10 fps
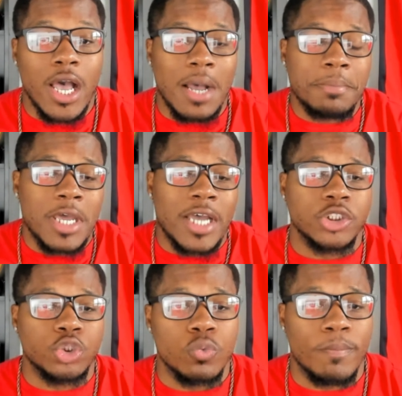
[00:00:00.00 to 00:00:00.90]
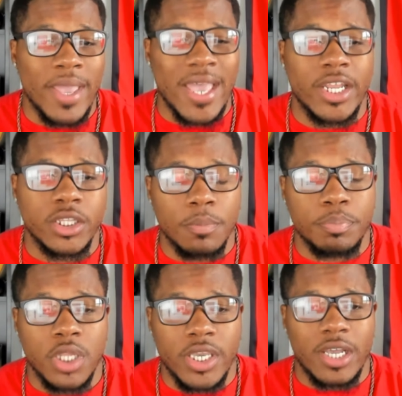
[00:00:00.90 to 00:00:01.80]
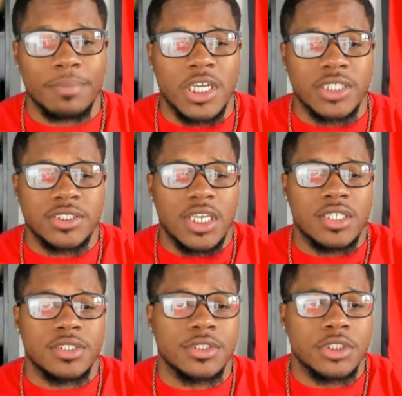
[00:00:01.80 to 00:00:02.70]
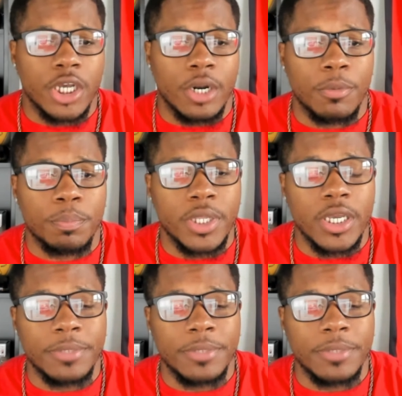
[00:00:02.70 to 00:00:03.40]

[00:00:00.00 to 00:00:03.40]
I'm not too mad at the player. I'm not saying he's a terrible player.